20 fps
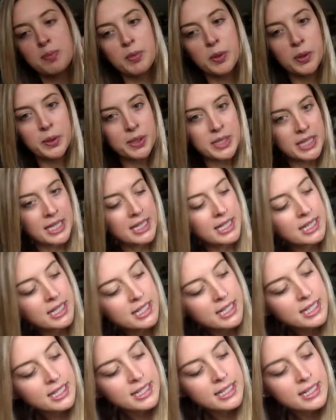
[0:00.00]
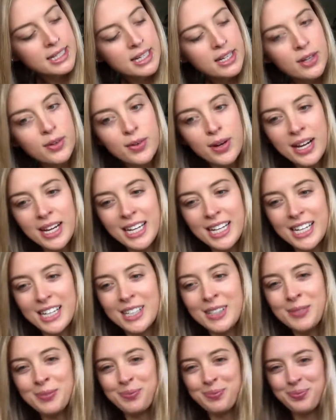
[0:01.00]
Bolton. Right
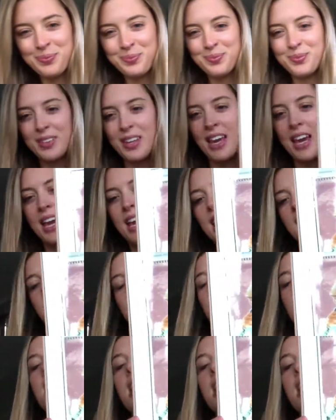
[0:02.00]
here. And the